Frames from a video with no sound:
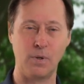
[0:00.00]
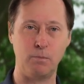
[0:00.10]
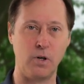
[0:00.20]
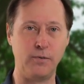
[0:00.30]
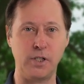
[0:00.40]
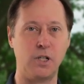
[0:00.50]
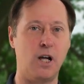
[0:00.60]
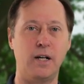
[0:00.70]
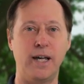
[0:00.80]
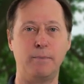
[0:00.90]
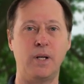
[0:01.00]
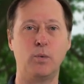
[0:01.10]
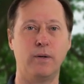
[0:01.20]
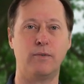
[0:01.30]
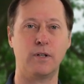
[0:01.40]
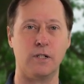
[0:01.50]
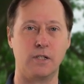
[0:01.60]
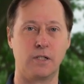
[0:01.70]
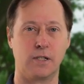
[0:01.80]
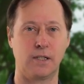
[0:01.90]
Murphy's Law had been
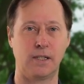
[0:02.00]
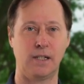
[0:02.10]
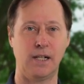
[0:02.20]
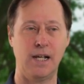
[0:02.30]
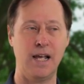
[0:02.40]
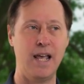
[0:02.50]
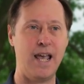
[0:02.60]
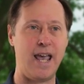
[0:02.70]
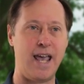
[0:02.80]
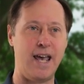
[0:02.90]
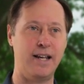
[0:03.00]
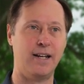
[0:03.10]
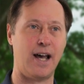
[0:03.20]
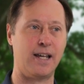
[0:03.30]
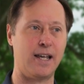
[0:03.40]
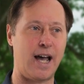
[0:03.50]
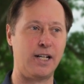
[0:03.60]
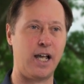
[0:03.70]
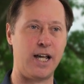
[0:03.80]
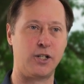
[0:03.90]
reversed. And I
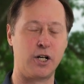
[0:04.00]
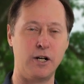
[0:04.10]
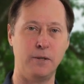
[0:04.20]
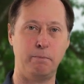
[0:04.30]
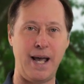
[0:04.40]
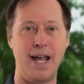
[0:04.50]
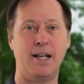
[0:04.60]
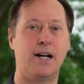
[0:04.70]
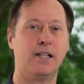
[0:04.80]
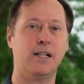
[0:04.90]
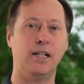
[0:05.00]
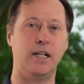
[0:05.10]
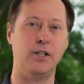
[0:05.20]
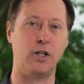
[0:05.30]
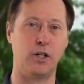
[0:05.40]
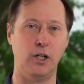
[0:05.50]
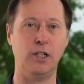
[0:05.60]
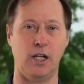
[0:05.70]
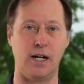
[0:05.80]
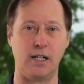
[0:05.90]
had turned bad luck into good
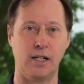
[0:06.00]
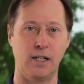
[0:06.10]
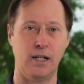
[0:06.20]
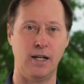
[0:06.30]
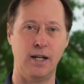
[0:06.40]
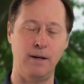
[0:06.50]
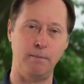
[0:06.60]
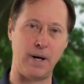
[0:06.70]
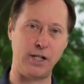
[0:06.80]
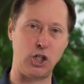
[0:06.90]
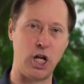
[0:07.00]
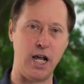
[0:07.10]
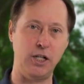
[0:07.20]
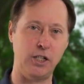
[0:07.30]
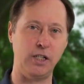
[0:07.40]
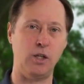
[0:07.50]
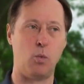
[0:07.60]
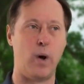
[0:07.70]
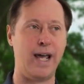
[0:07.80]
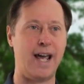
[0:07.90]
luck by changing the
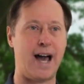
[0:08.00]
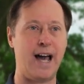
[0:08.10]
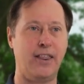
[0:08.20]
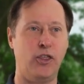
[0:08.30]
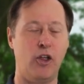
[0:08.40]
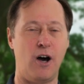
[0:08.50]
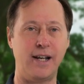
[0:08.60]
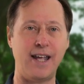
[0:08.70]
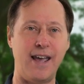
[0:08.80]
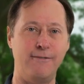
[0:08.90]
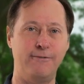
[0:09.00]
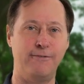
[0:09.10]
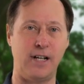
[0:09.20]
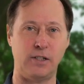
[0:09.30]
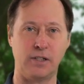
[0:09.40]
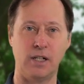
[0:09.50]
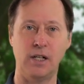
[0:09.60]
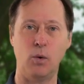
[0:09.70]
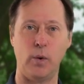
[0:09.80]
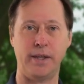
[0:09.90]
way I thought and felt
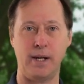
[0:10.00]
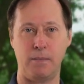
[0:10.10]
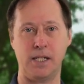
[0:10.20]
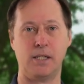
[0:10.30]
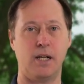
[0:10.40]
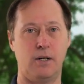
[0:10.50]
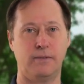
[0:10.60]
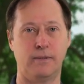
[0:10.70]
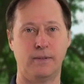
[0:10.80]
within myself.